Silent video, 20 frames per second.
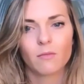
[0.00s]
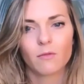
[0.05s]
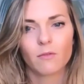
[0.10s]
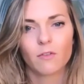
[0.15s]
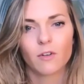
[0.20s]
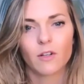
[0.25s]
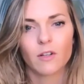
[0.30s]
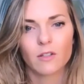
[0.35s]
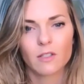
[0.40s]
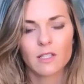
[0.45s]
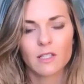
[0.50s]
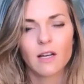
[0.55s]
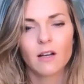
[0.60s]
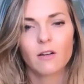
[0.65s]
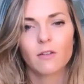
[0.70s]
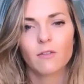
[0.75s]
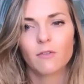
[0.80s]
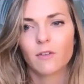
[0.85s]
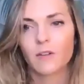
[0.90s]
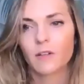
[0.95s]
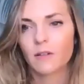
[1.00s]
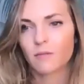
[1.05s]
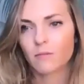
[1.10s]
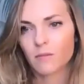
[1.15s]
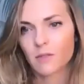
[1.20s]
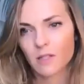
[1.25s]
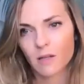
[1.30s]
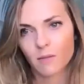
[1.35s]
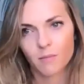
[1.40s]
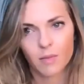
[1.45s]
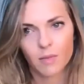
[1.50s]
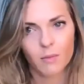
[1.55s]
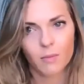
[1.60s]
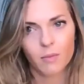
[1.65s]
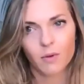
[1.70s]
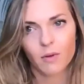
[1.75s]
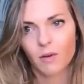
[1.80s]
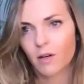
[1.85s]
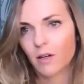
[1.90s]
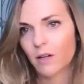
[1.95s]
for yourself, and some
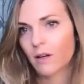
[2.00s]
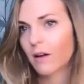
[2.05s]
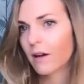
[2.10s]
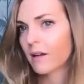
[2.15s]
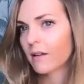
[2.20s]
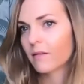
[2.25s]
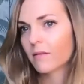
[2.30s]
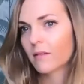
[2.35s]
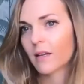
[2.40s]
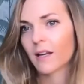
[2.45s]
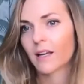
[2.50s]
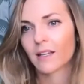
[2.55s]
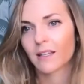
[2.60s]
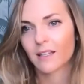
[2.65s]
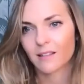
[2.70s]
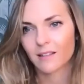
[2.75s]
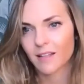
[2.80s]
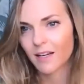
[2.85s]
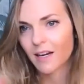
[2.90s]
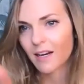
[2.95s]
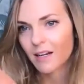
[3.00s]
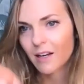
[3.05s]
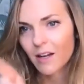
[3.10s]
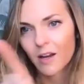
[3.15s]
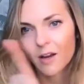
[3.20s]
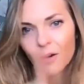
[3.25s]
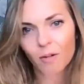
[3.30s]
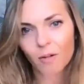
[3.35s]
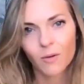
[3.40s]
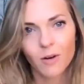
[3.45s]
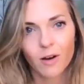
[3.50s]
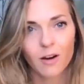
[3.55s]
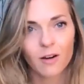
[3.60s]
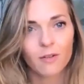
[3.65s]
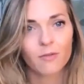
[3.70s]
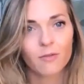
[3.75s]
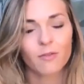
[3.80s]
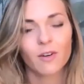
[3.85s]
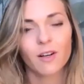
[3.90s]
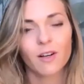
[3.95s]
people that I know
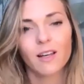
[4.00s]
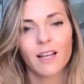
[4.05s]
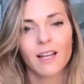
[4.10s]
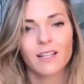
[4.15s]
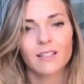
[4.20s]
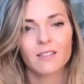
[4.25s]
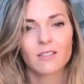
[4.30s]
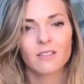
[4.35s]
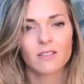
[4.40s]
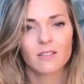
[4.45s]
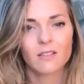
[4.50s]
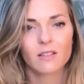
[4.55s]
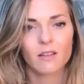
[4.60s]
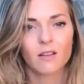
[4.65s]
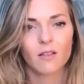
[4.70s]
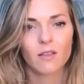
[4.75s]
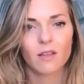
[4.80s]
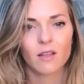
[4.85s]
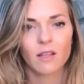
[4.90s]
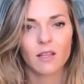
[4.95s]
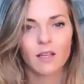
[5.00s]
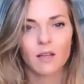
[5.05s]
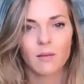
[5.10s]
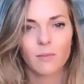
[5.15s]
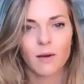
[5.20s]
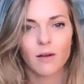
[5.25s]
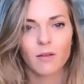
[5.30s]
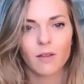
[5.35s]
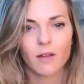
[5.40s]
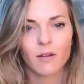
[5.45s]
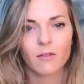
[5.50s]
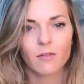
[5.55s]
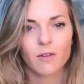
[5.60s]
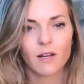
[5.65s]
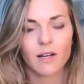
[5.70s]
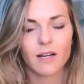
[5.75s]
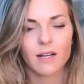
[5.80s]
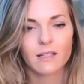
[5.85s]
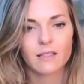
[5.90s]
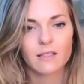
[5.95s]
are freelancers and they're thinking about their
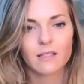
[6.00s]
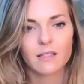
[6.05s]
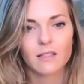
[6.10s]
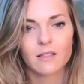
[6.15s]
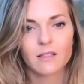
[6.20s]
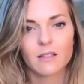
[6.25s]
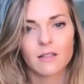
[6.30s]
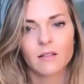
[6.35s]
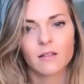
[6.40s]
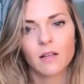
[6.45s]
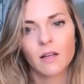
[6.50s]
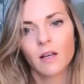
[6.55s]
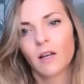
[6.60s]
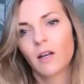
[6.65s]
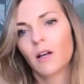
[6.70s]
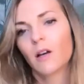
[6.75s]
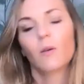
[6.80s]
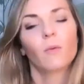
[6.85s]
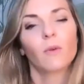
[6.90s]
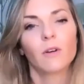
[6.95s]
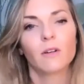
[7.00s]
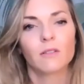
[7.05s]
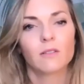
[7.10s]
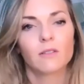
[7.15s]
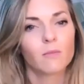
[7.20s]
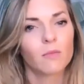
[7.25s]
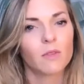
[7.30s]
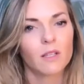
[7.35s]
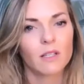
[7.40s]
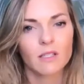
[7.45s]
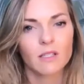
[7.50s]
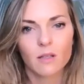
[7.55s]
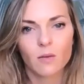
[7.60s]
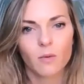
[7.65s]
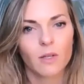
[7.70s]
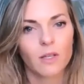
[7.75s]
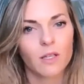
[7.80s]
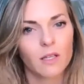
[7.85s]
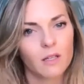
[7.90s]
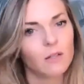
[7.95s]
finances, and what are some things that
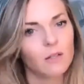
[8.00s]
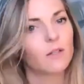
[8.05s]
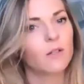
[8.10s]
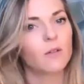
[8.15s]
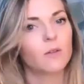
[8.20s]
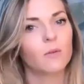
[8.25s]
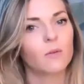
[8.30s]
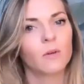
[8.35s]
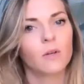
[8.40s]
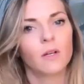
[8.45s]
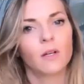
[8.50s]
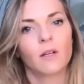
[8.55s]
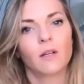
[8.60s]
we can do